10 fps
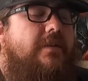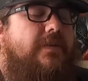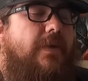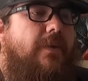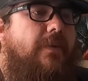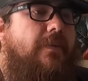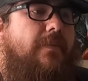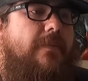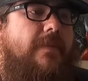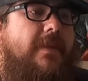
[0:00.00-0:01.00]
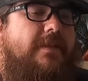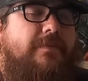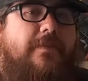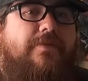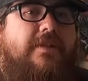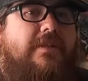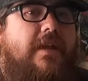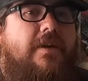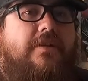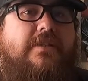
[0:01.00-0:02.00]
So it's been pretty
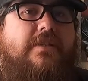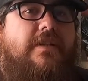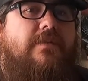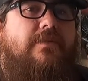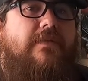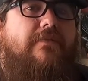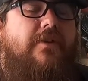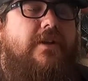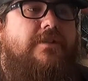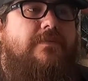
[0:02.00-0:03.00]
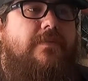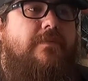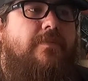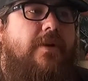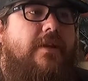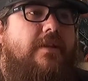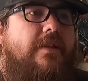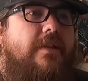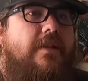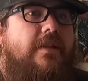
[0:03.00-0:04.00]
stale, and it's needed a refresh, but,
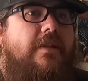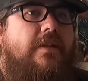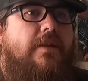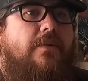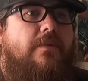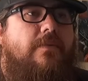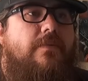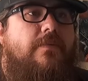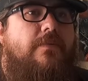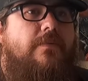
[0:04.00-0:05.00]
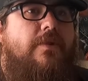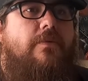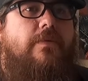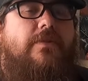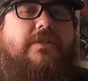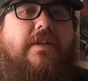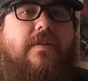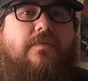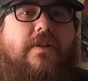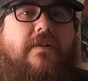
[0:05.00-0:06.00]
you know, no one wants to
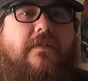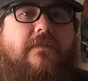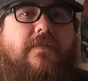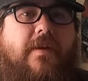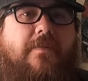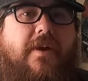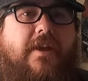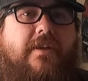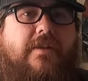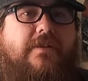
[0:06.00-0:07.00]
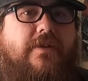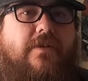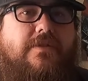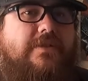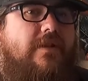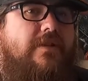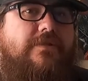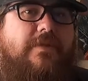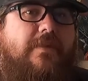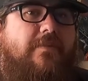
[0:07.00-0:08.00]
get rid of that bike. It's Harley's
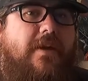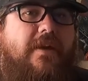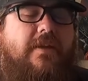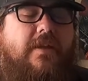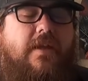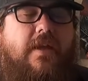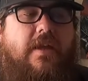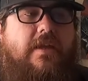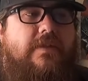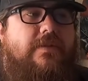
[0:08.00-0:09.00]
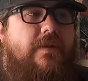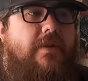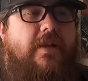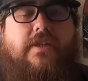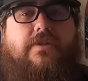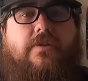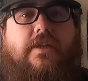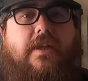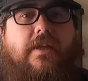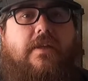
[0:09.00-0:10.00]
longest running bike. So I
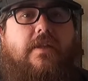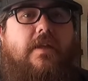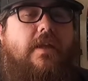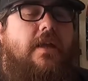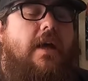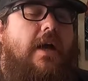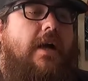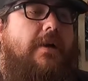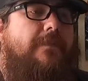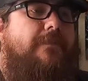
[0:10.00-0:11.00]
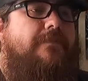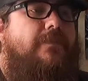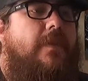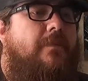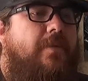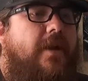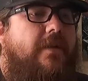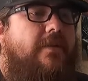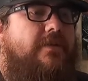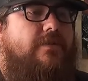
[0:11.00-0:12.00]
totally get it.
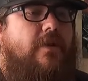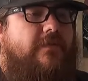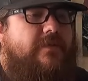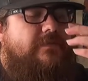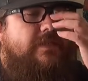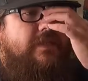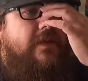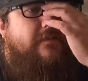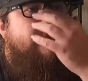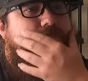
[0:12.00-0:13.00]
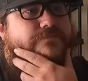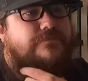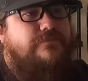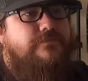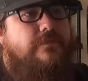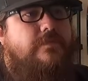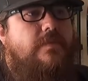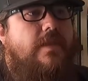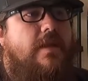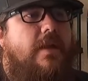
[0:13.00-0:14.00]
But let's go over some stuff
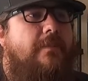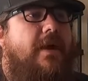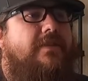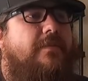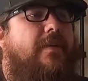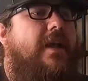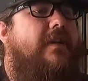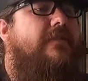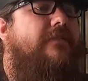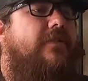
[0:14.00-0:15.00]
about the bike.